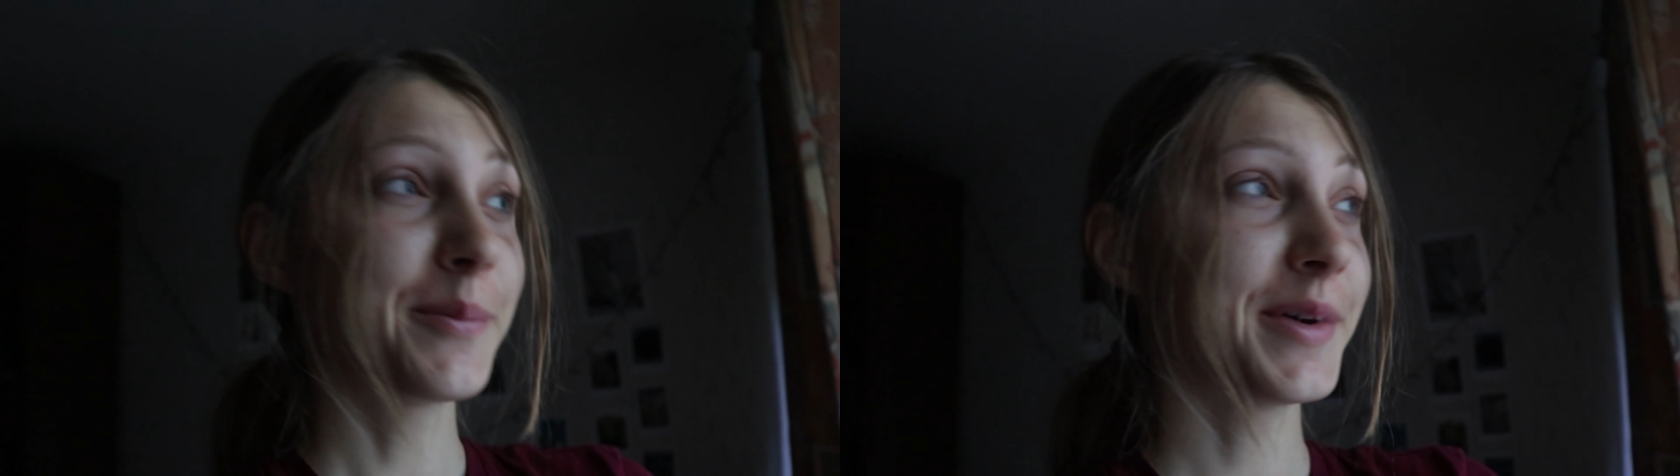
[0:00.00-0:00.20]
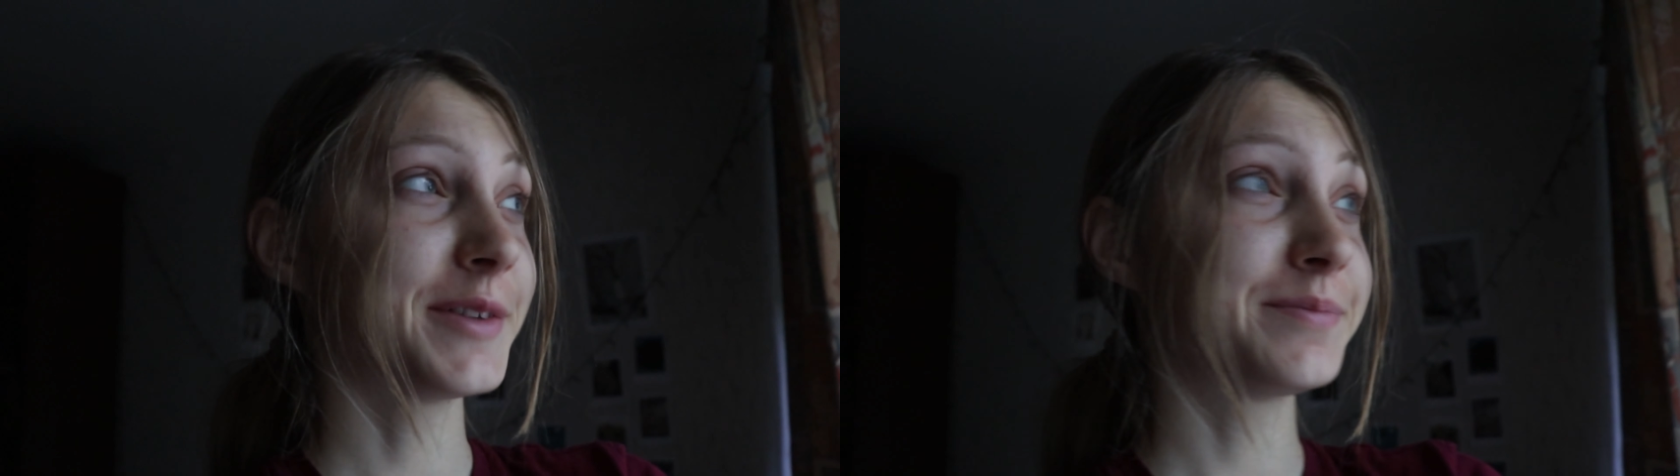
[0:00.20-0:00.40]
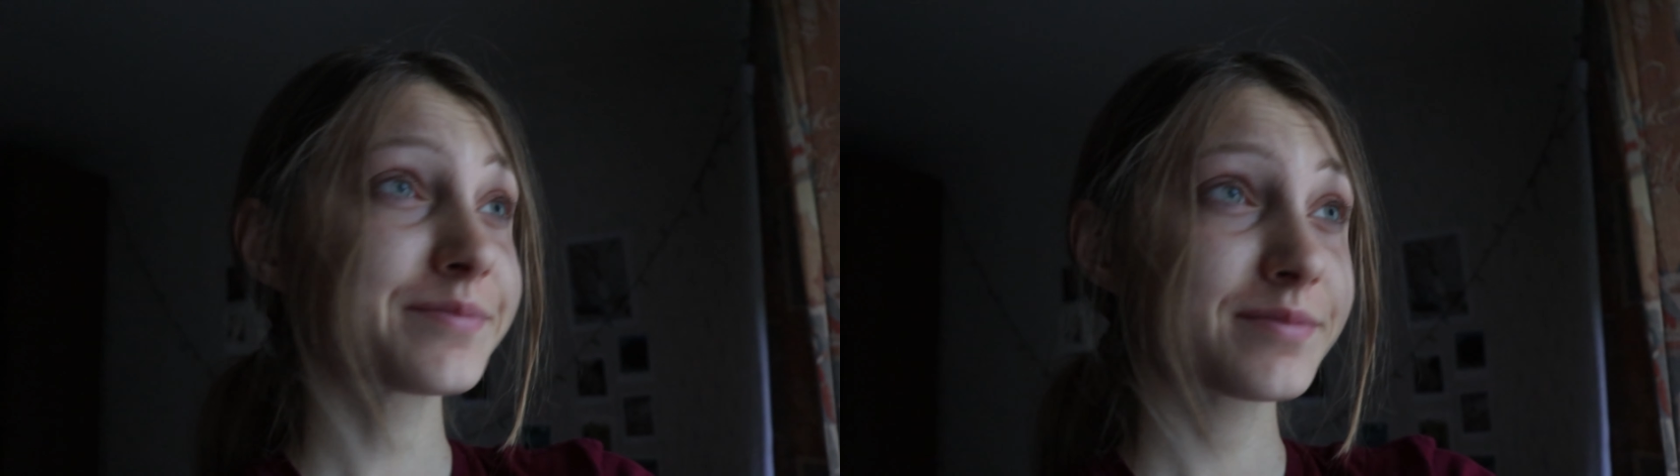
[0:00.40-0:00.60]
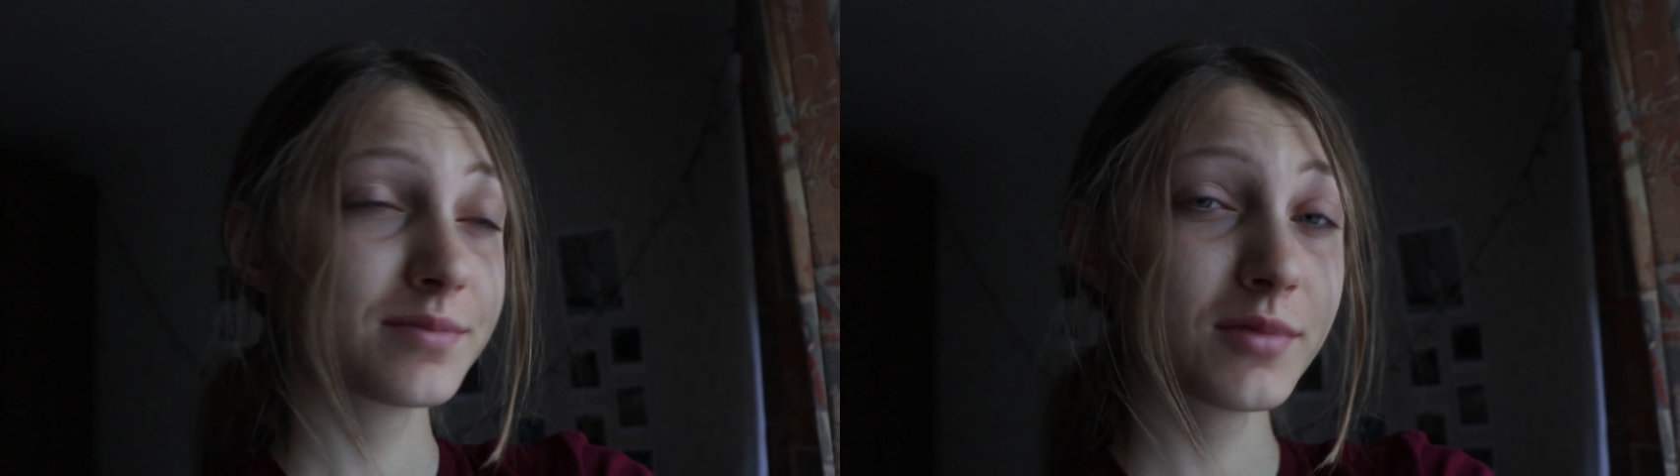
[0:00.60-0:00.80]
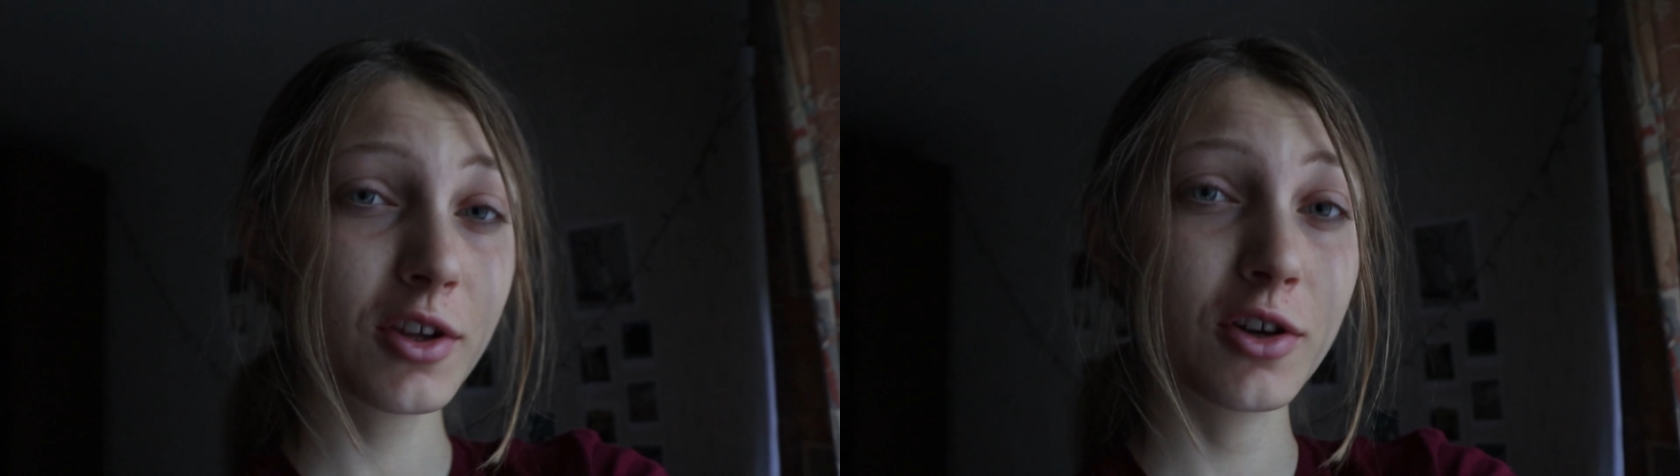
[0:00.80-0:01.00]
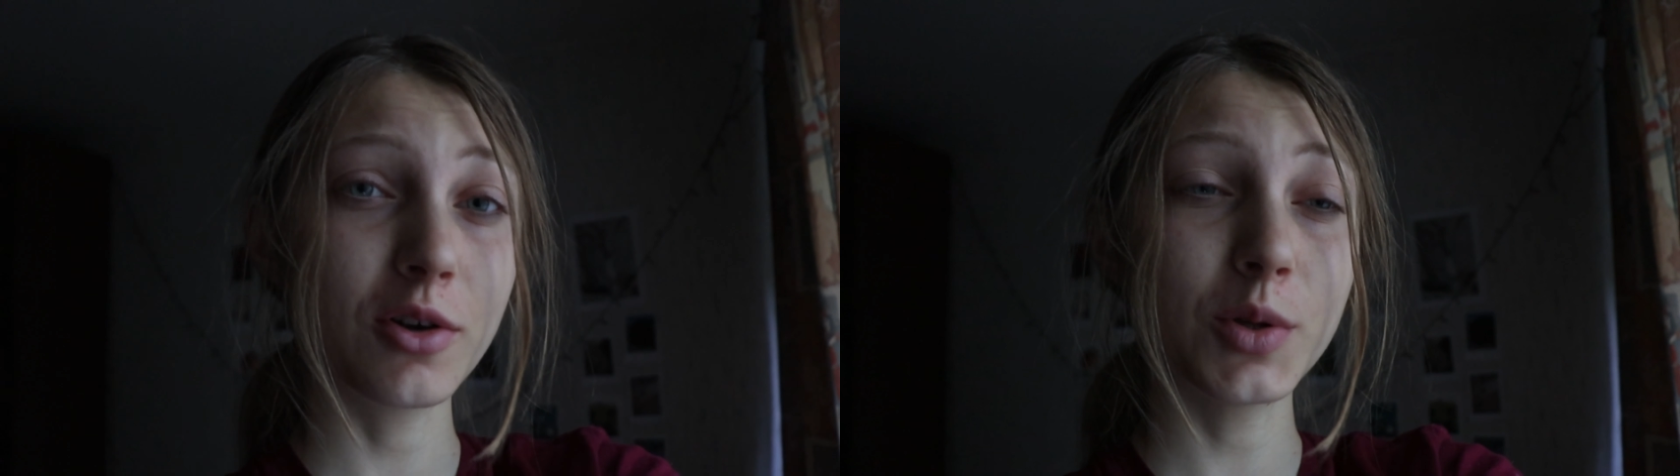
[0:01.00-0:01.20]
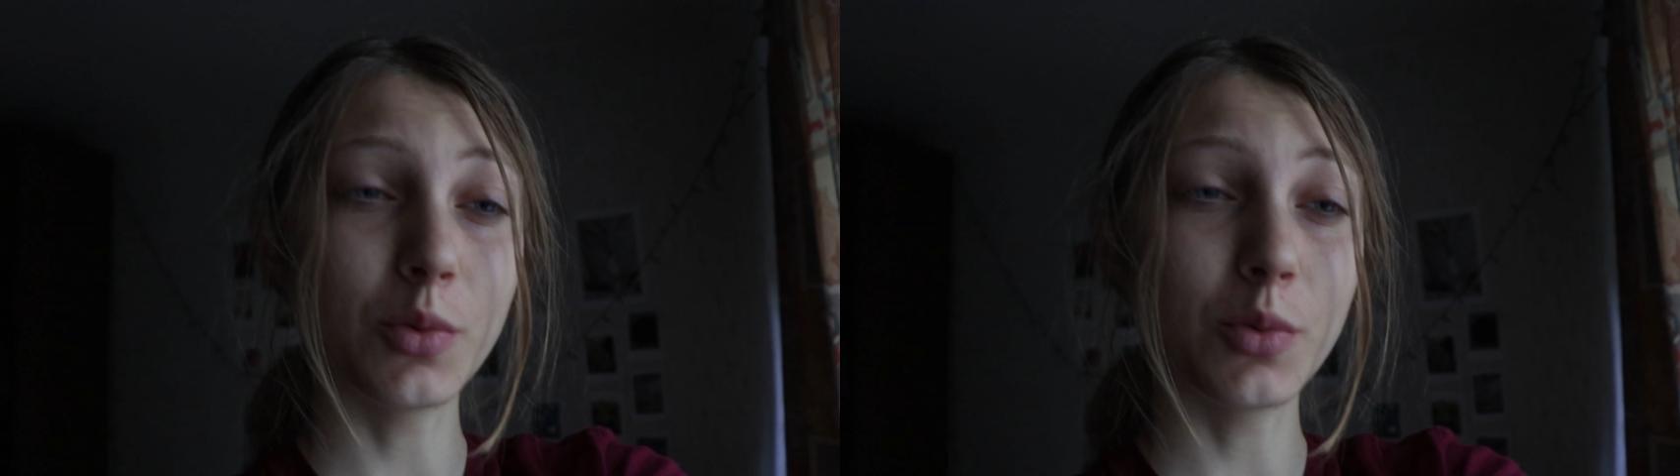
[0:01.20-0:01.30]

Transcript: But I'm going